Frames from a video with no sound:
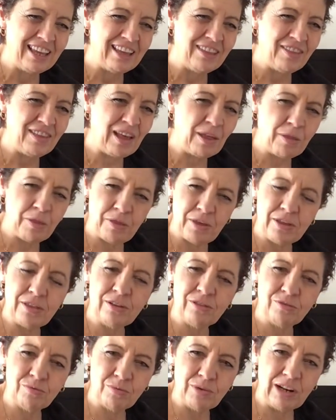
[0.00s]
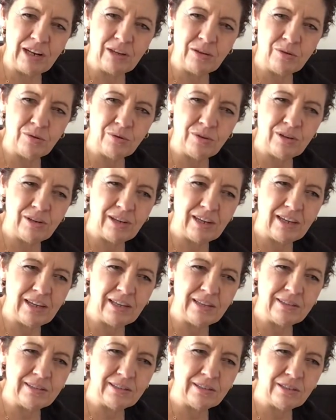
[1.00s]
the other thing that's really good
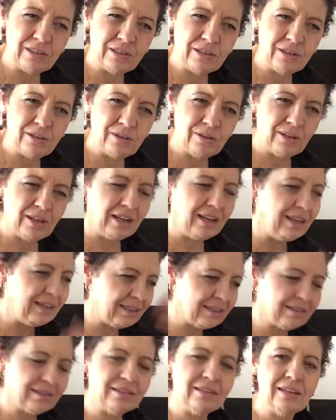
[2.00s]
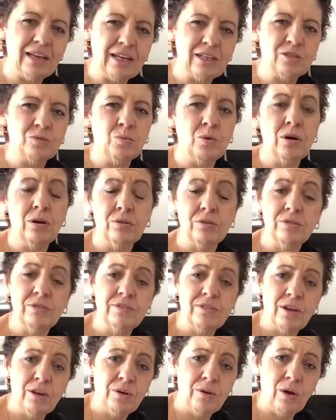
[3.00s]
is to listen as well.
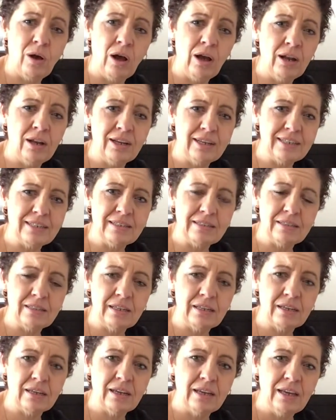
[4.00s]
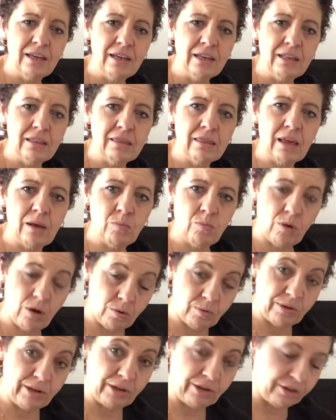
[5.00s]
So I like to think that while
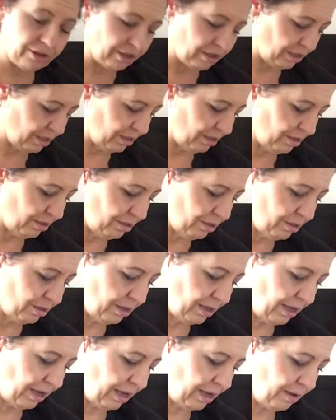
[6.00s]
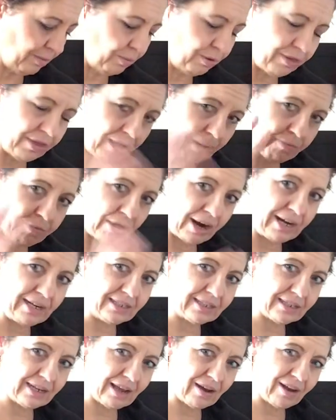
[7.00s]
we're learning with our
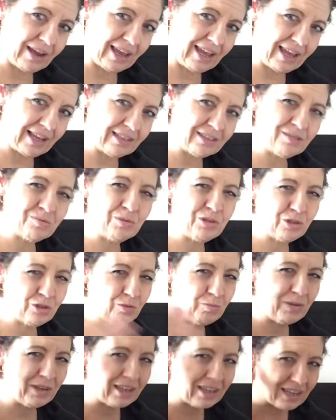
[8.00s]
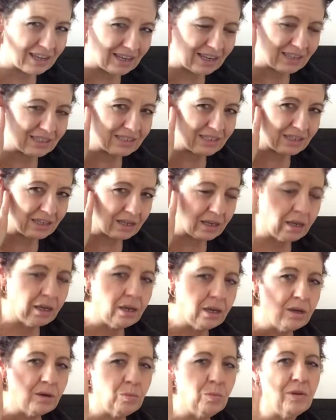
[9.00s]
brains and our hands, we should be connecting
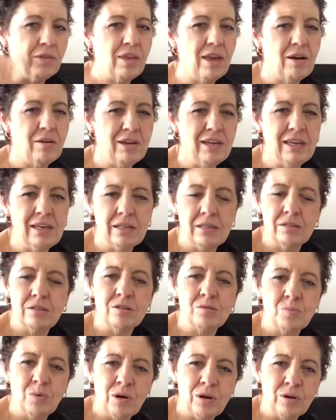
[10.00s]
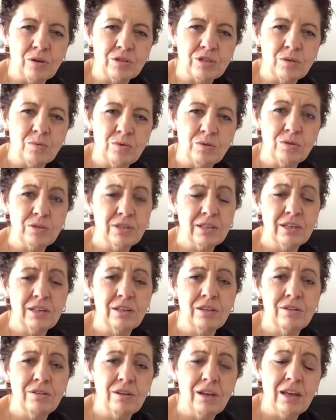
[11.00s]
with our ears as well. So we're also
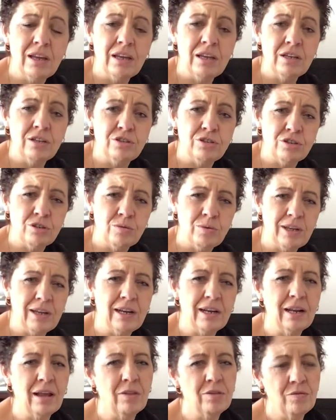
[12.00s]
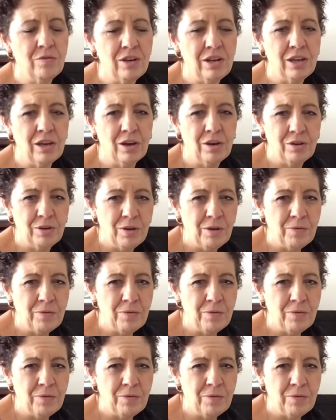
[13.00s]
going to do in another video